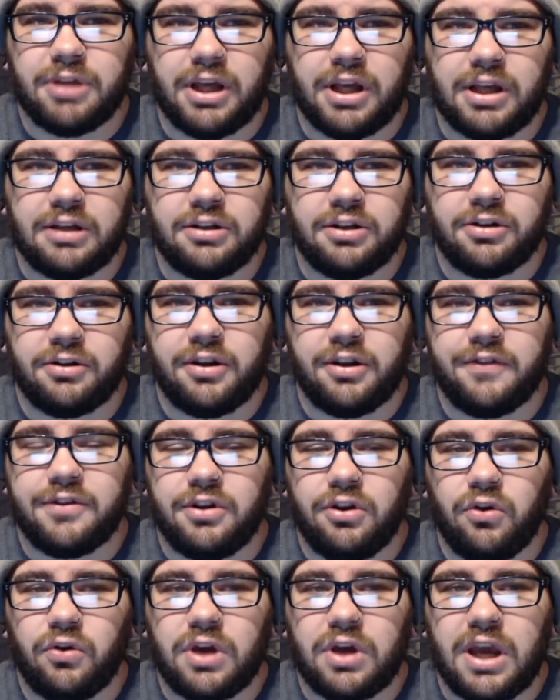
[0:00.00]
and you're
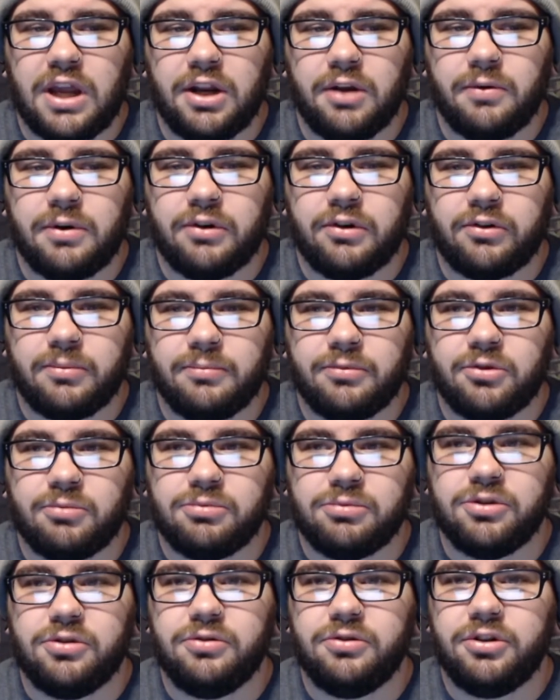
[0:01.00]
living in the U K and you want some
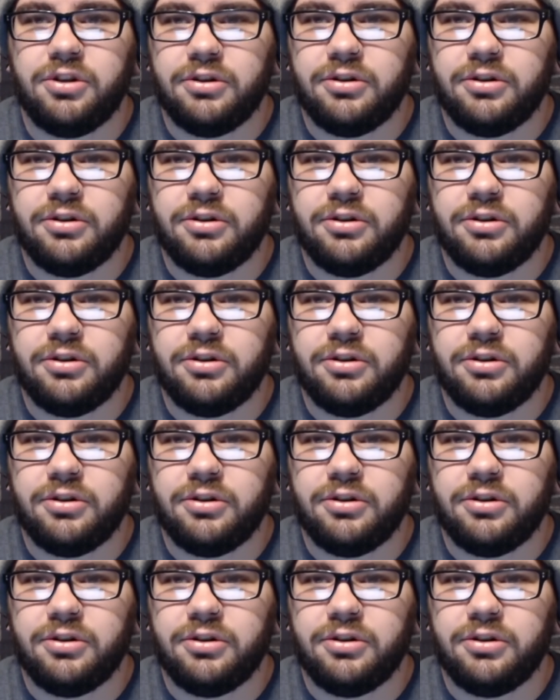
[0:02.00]
Splatoon